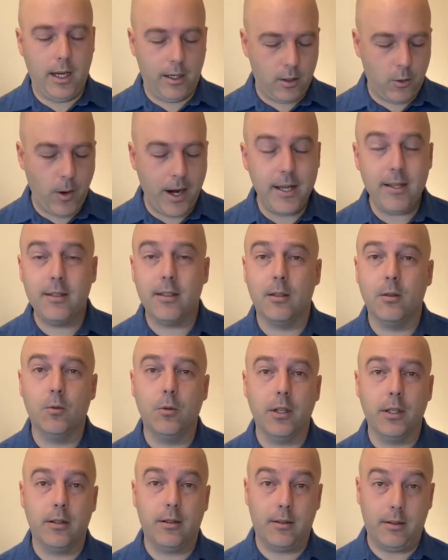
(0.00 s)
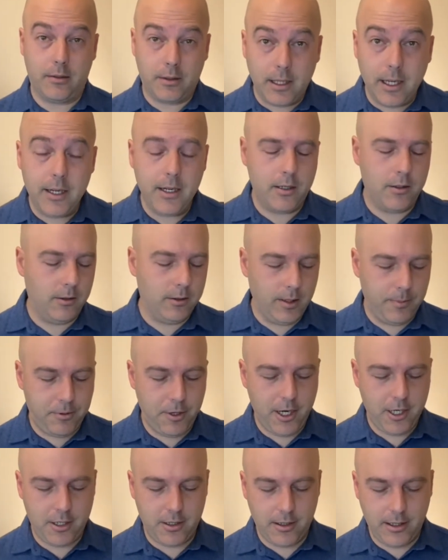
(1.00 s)
acquainted with clinical
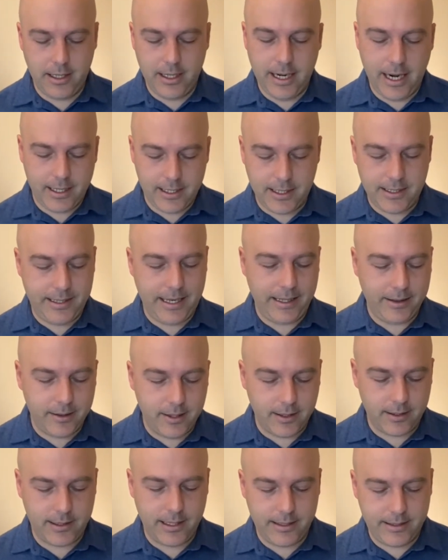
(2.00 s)
depression, he actually said this.